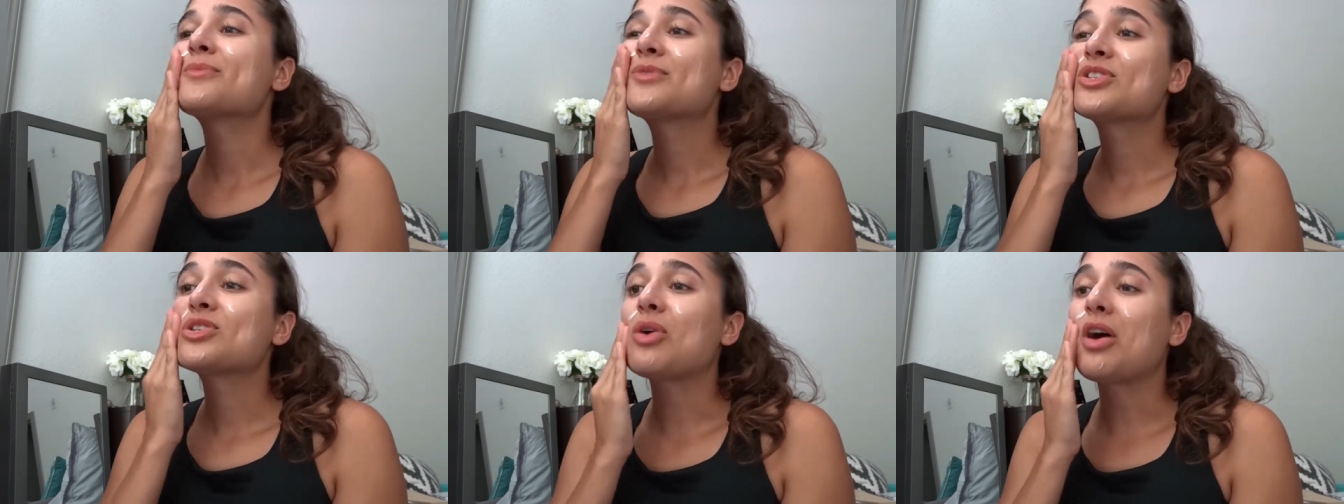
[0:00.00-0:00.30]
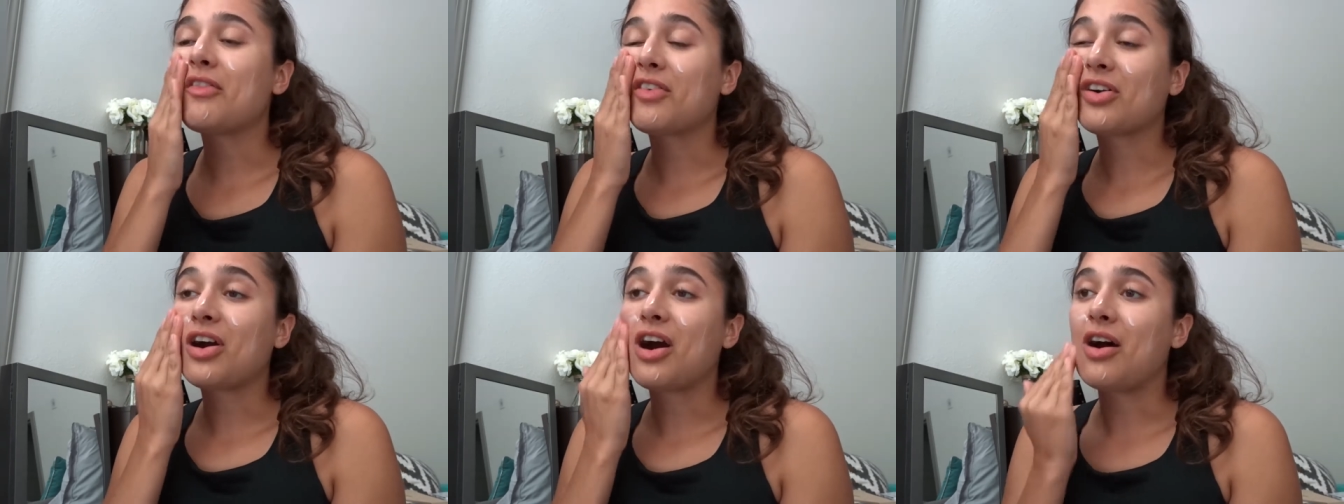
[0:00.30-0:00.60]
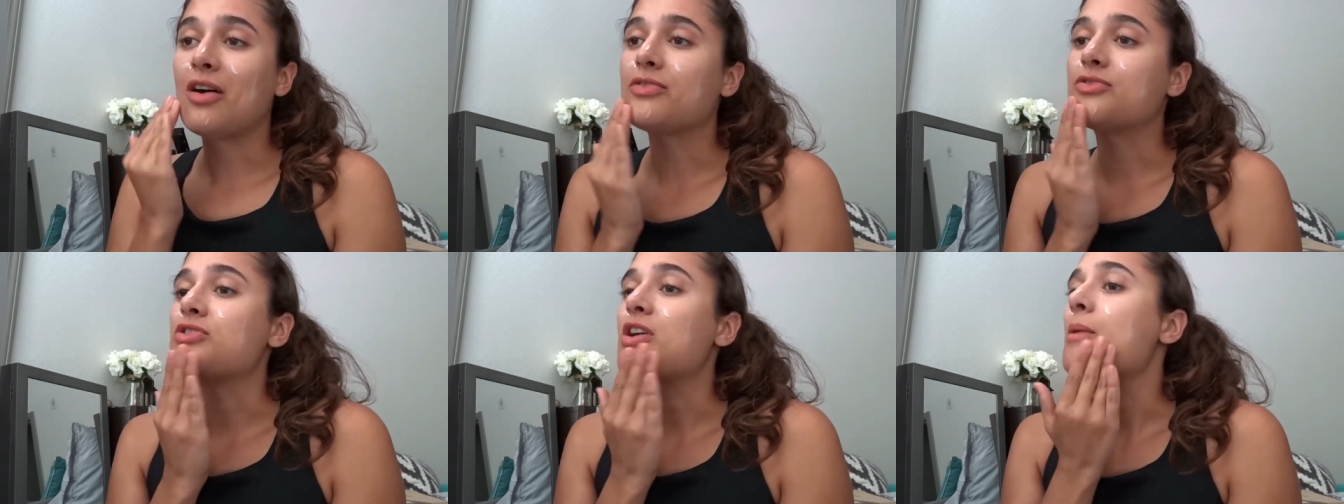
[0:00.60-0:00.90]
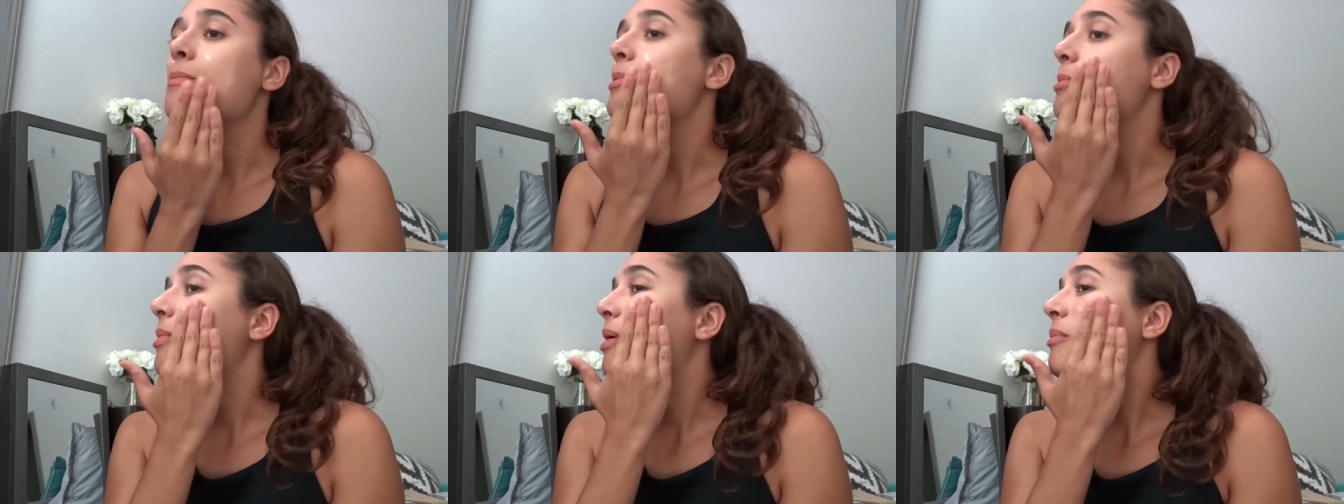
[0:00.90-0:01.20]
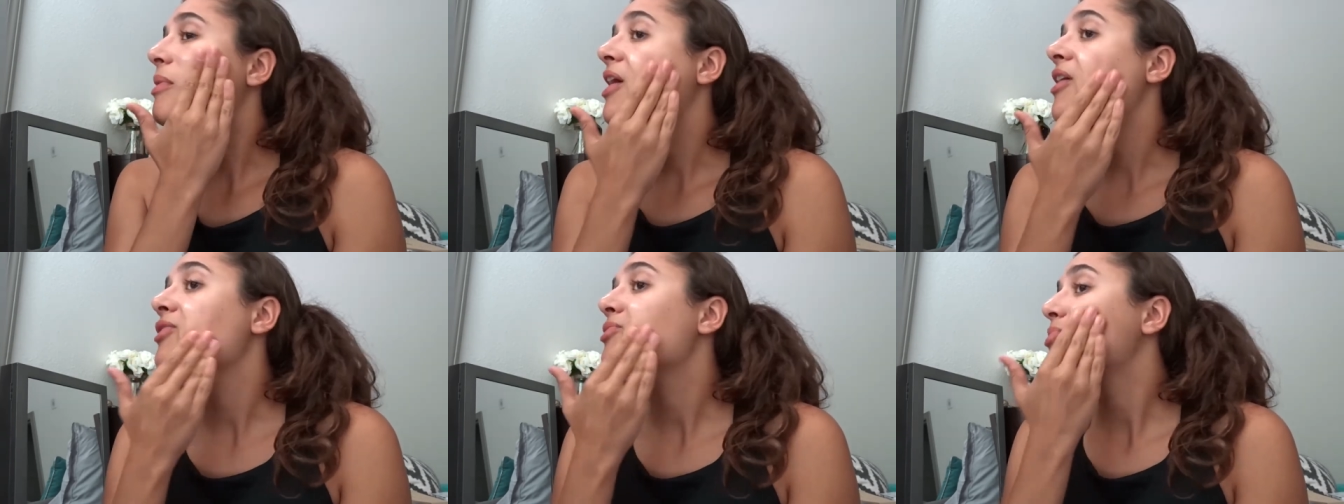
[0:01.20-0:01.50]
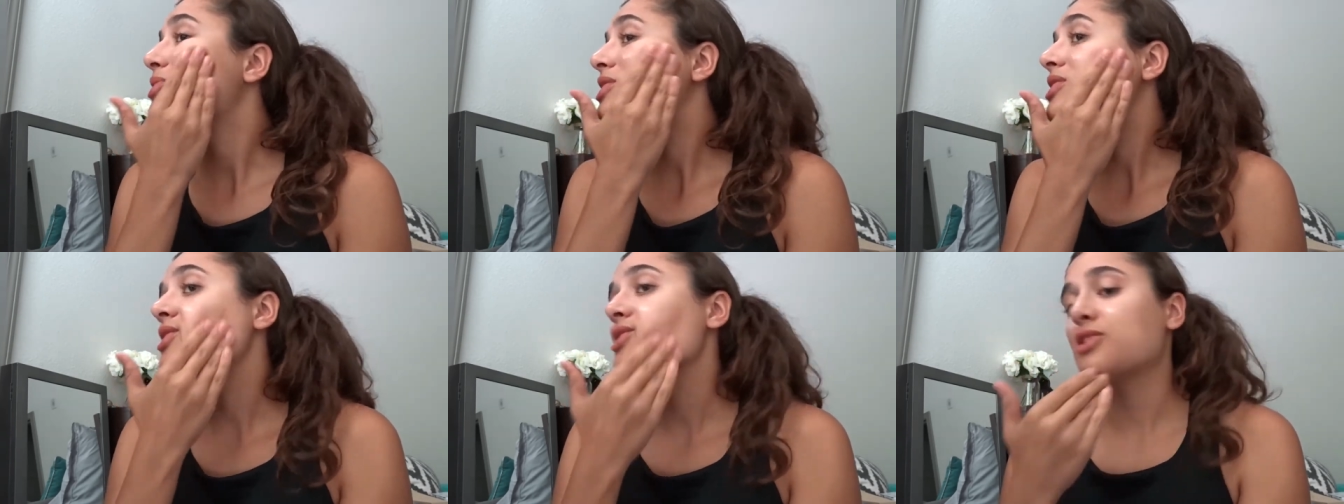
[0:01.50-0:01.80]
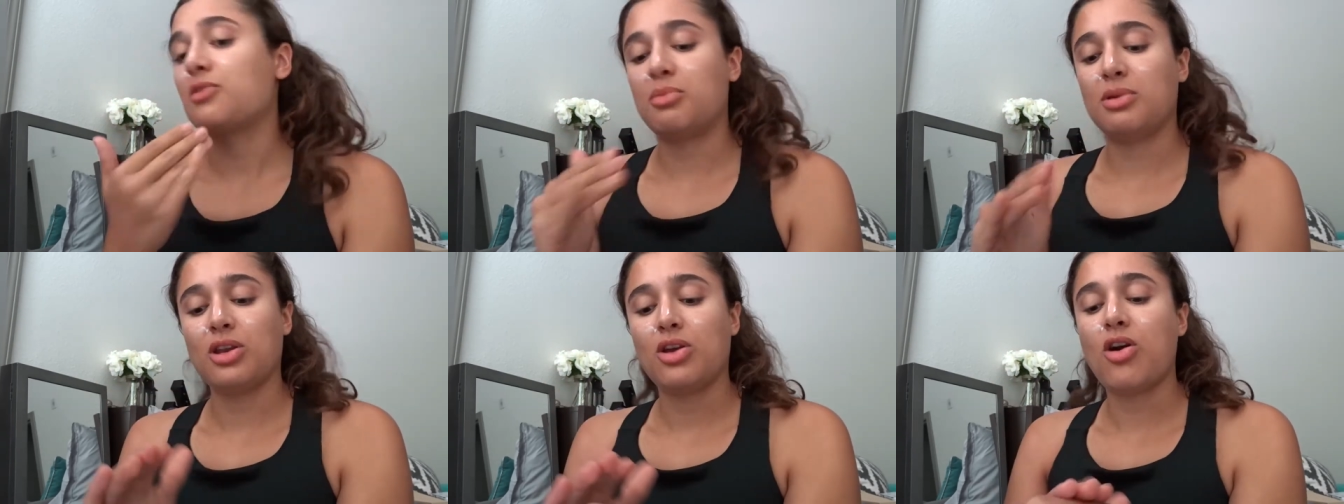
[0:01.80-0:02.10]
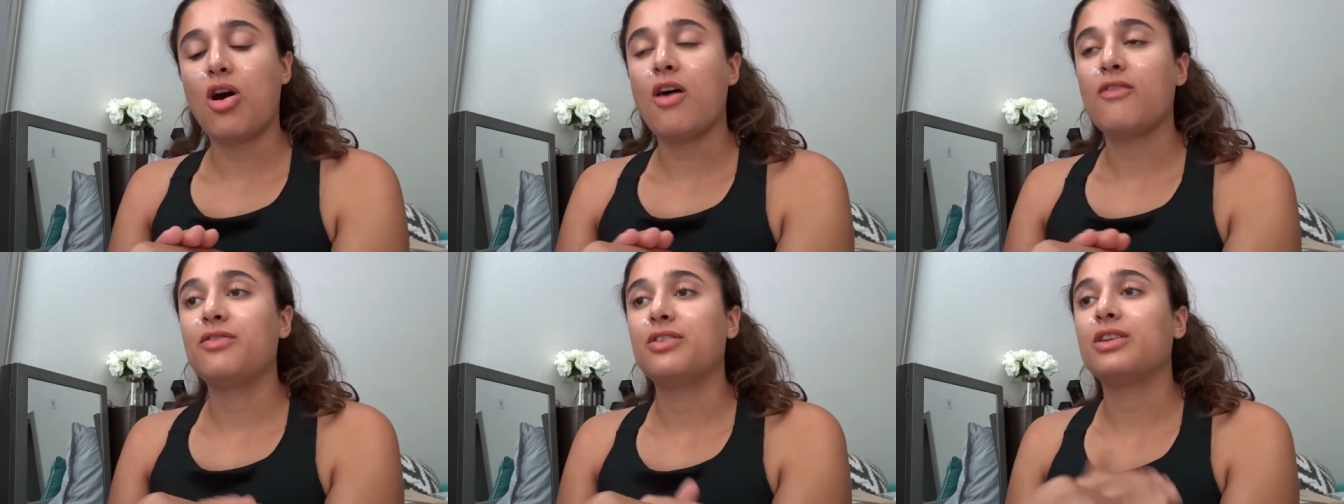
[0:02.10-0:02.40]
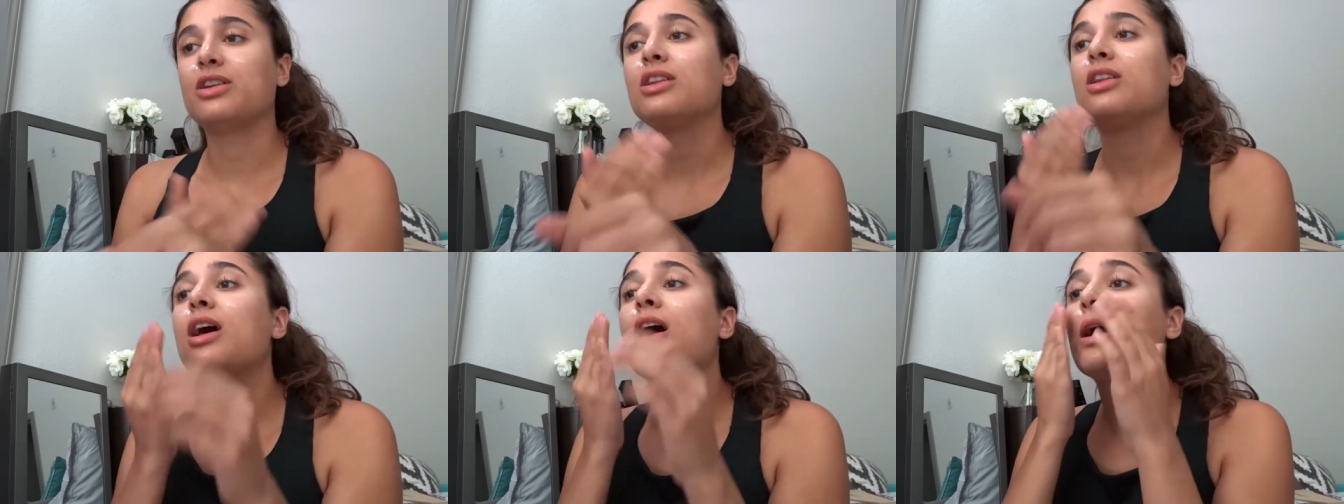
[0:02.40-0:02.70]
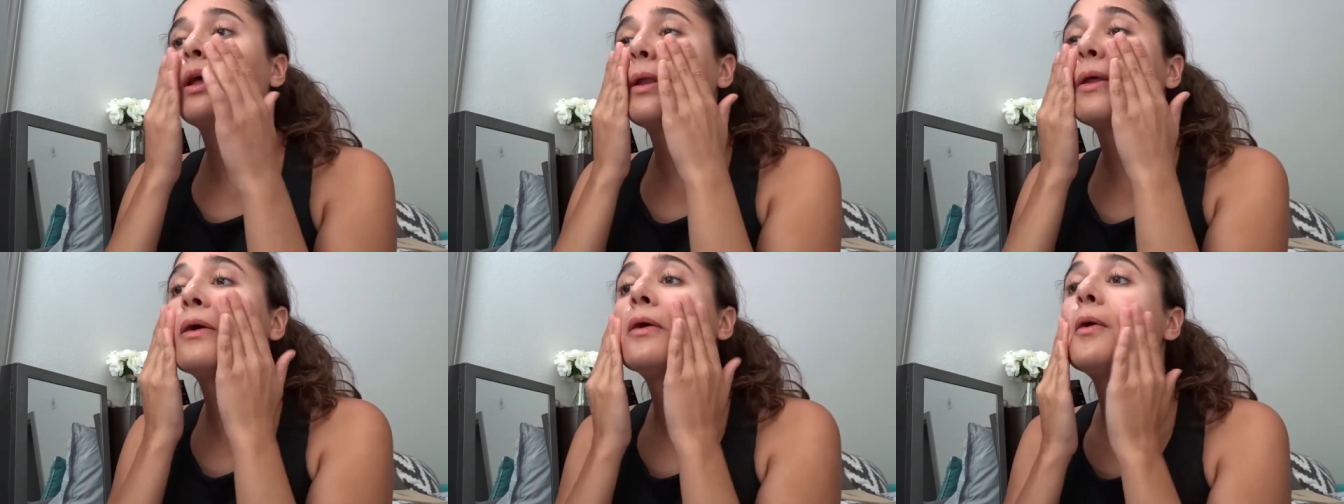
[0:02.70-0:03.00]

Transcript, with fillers: So I have a cough drop in my mouth because I've been coughing a lot.